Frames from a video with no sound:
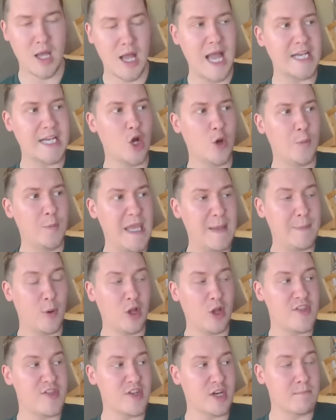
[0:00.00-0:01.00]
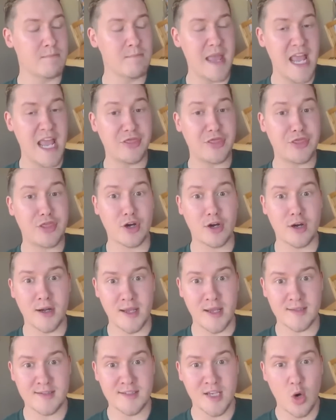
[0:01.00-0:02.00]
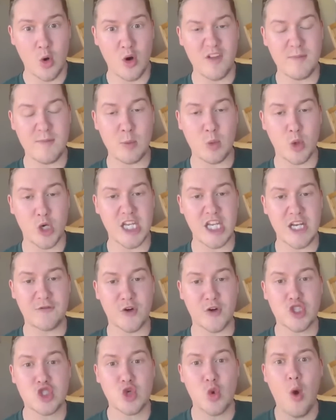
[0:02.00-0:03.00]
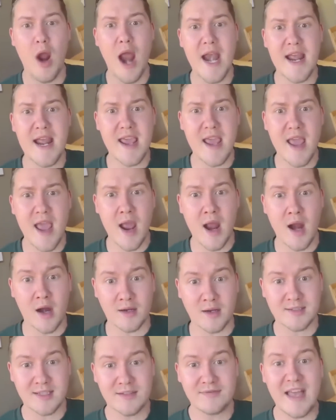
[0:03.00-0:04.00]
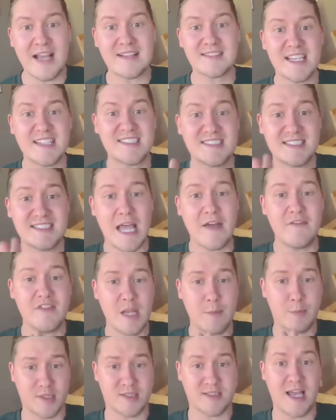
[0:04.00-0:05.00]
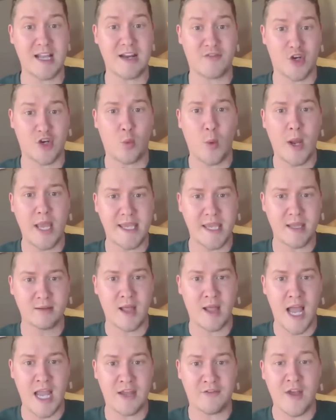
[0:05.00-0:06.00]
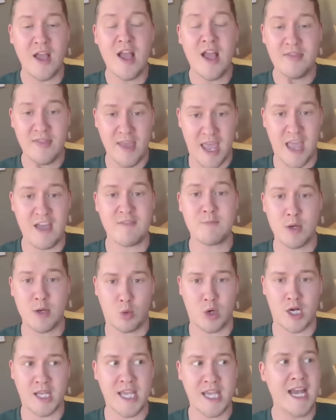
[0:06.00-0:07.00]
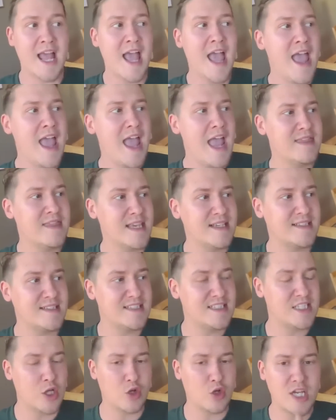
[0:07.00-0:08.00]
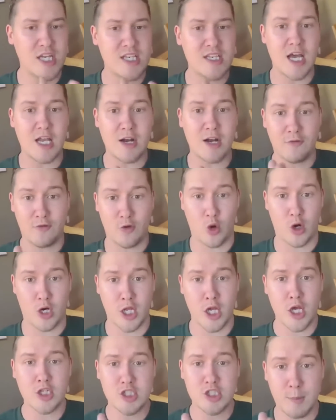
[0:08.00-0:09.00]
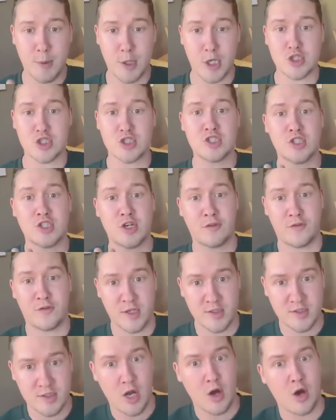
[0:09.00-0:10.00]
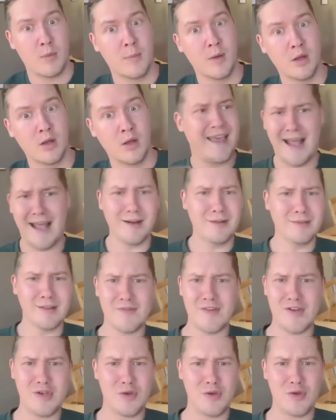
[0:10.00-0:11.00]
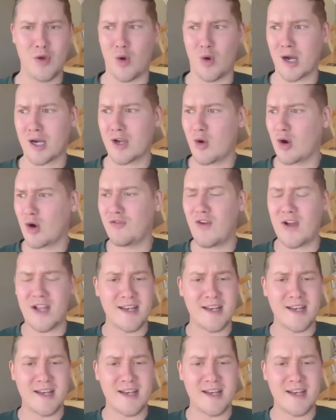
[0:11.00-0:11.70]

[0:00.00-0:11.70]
I know people in their mid-30s who have been working for 20 years. That's like 70% of their waking life. They have been working, and they still cannot afford to purchase their first home. And I don't live in New York or